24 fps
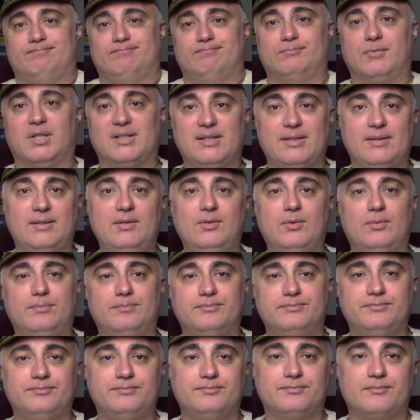What to do?
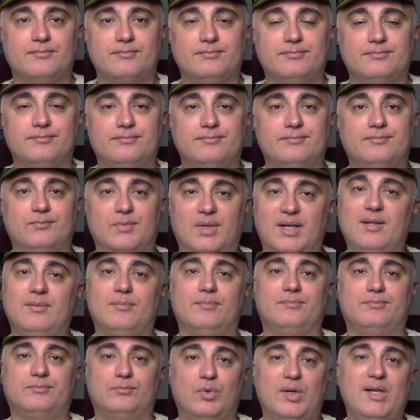
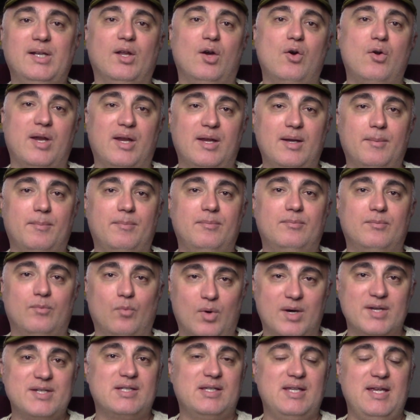Well, reloading
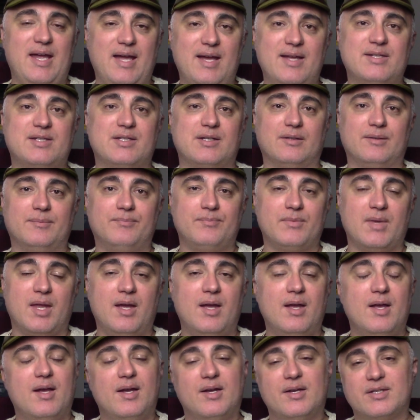was the answer.
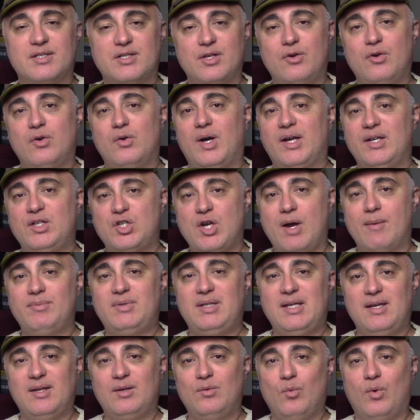So I
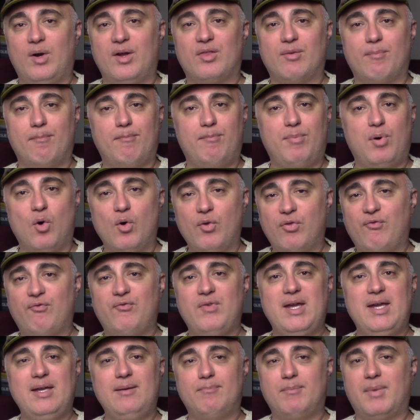jumped in with both
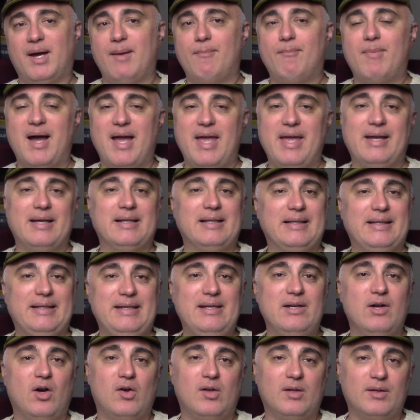feet by buying a
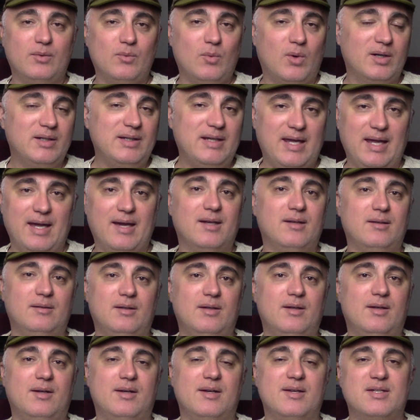Lee all-in-one kit,
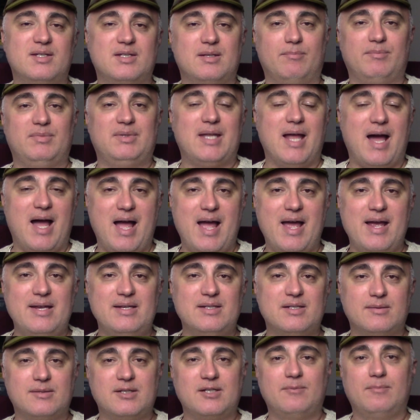some
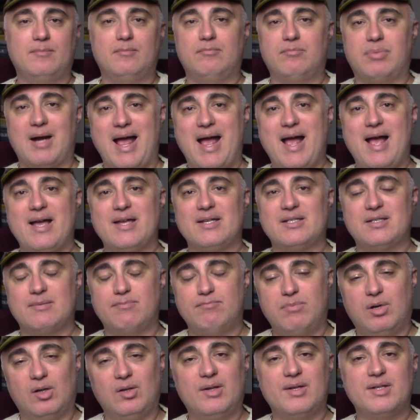dies, brass,
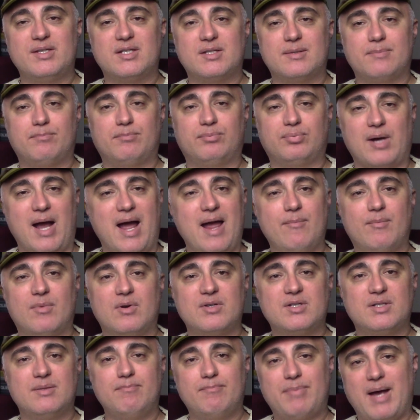bullets,
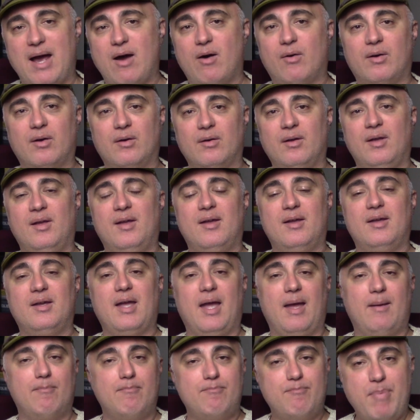primers, and powder,
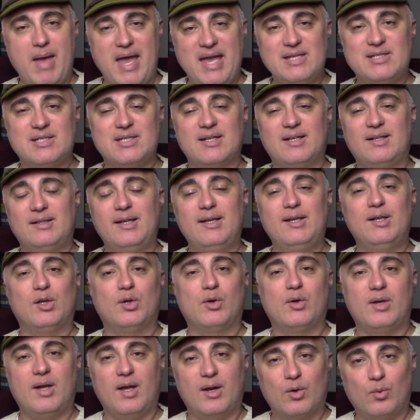and basically
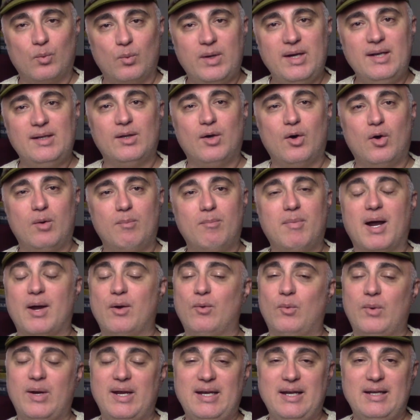learned how to reload by
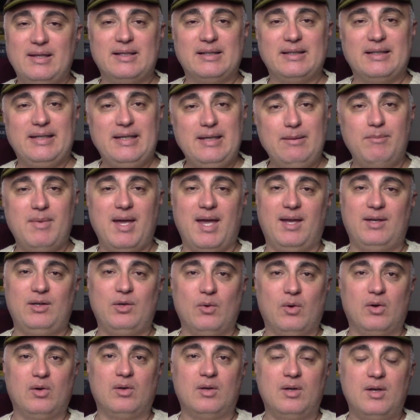reading the Lee
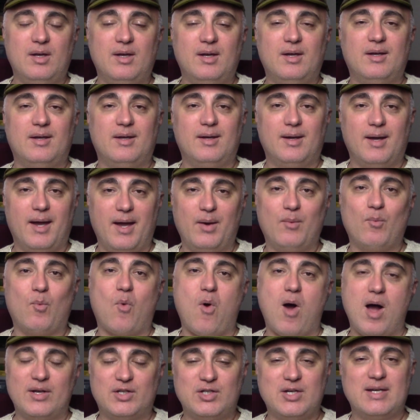manual and
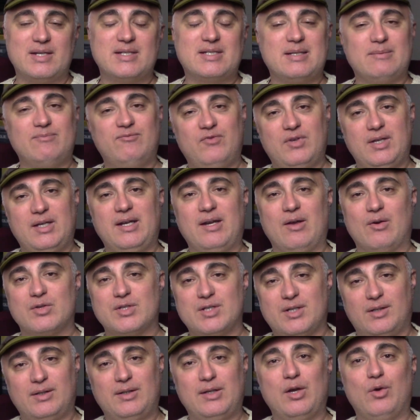watching some videos
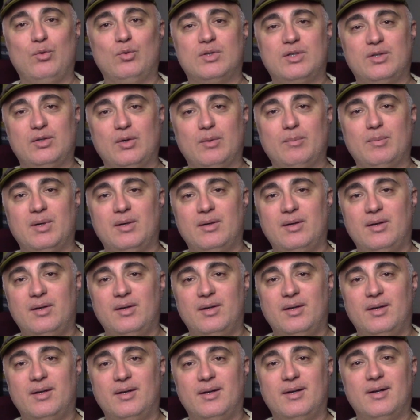on YouTube.
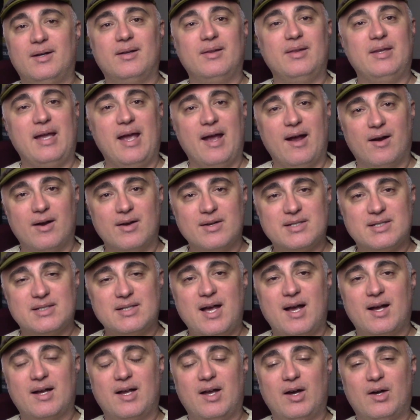The
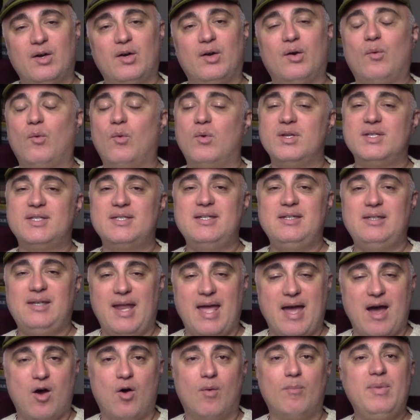Arisaka was
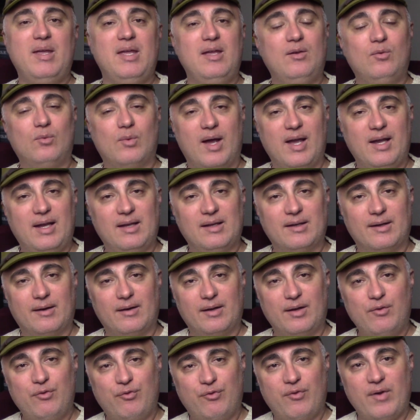now being
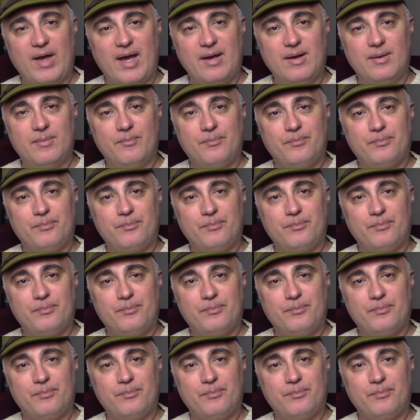regularly fed.